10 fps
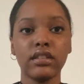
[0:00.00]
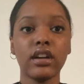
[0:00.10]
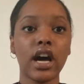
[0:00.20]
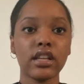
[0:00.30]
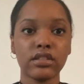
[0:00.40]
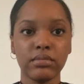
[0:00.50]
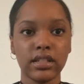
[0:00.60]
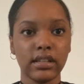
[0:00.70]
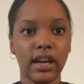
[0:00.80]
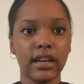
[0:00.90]
costume
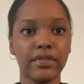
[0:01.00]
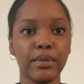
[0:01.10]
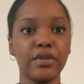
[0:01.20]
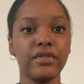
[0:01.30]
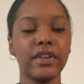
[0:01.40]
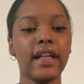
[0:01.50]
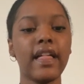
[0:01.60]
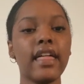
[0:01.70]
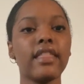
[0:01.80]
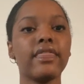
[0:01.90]
design of the movie,
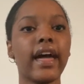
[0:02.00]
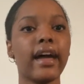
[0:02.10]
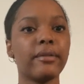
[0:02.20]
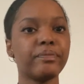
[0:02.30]
that